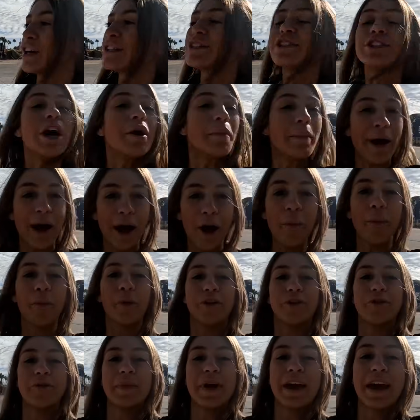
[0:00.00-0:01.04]
some help
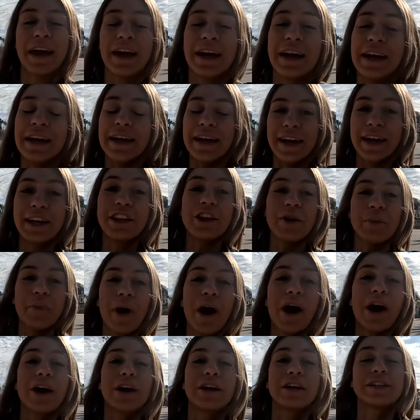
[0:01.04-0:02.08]
with me in the
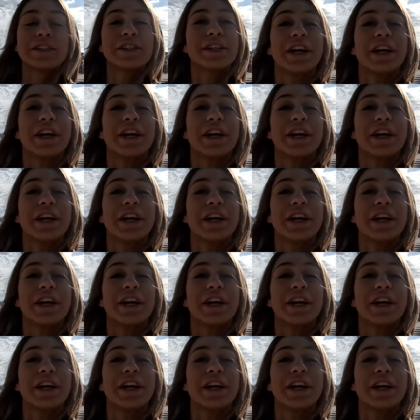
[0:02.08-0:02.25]
parks.